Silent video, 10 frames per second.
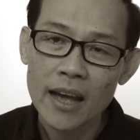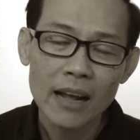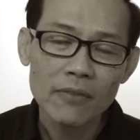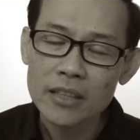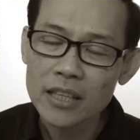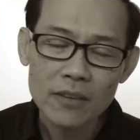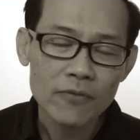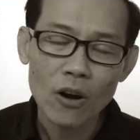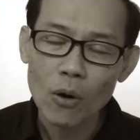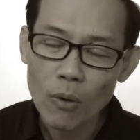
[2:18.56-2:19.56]
And after thinking
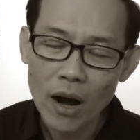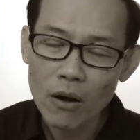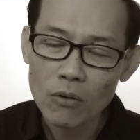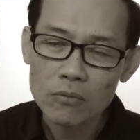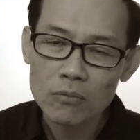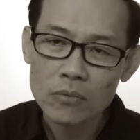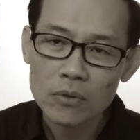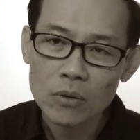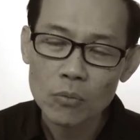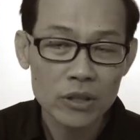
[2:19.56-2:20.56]
for a while,
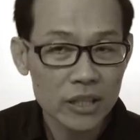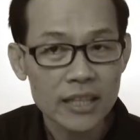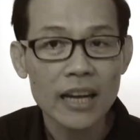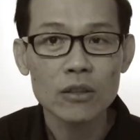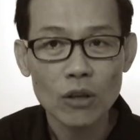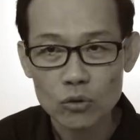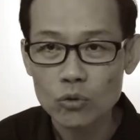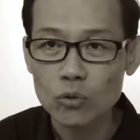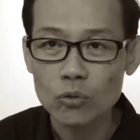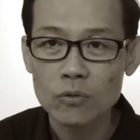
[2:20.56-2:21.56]
we decided
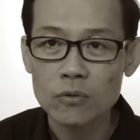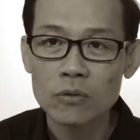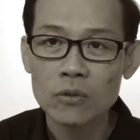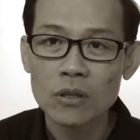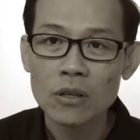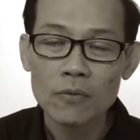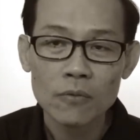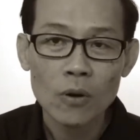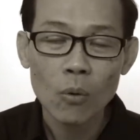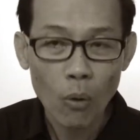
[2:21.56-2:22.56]
not to.
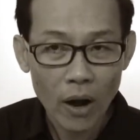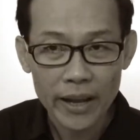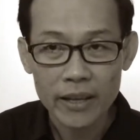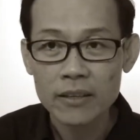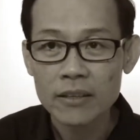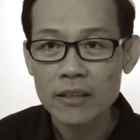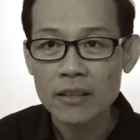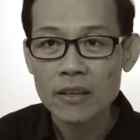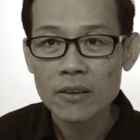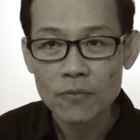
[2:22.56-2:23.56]
Why?
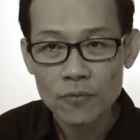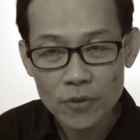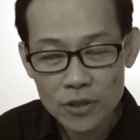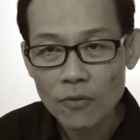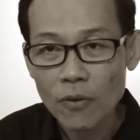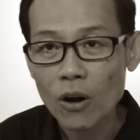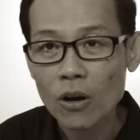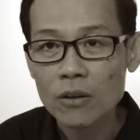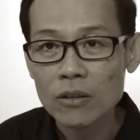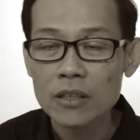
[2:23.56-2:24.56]
First of
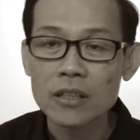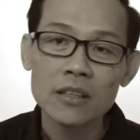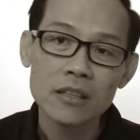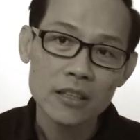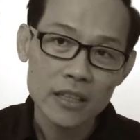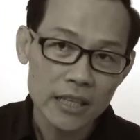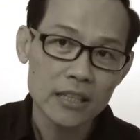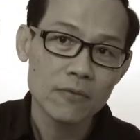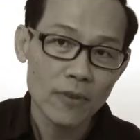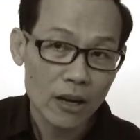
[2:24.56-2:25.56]
all, it
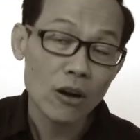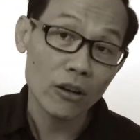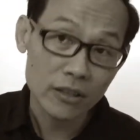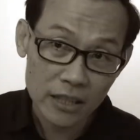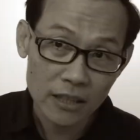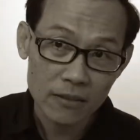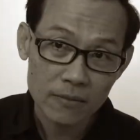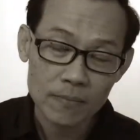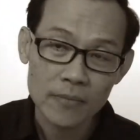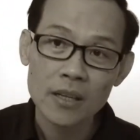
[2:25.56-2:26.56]
is very costly.
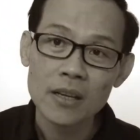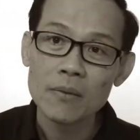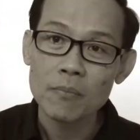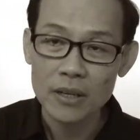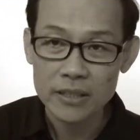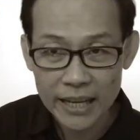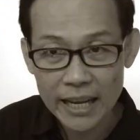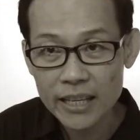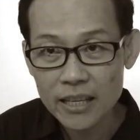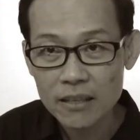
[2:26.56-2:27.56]
But
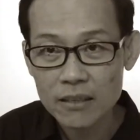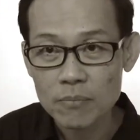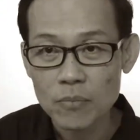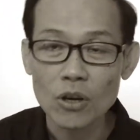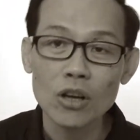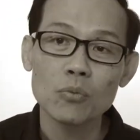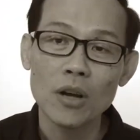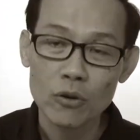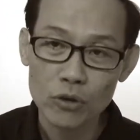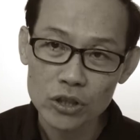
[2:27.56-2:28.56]
secondly, because
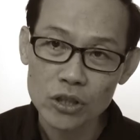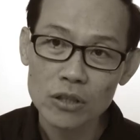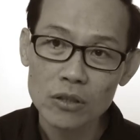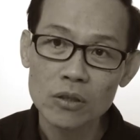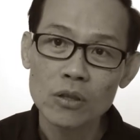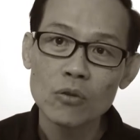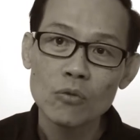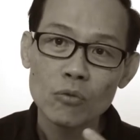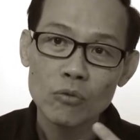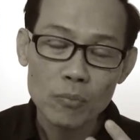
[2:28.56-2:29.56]
we are Christian,
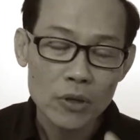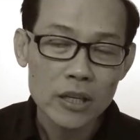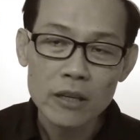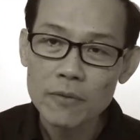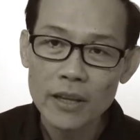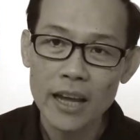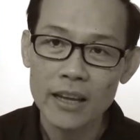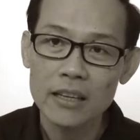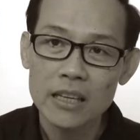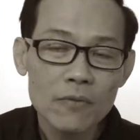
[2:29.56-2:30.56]
we believe
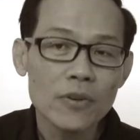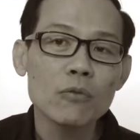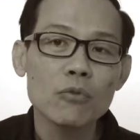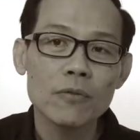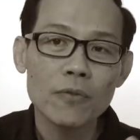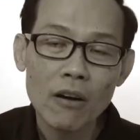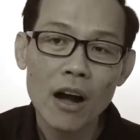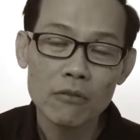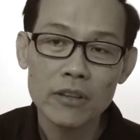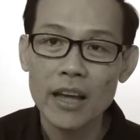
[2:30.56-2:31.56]
that even we found
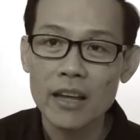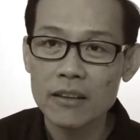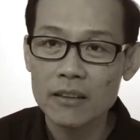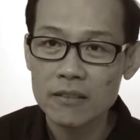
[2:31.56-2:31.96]
out that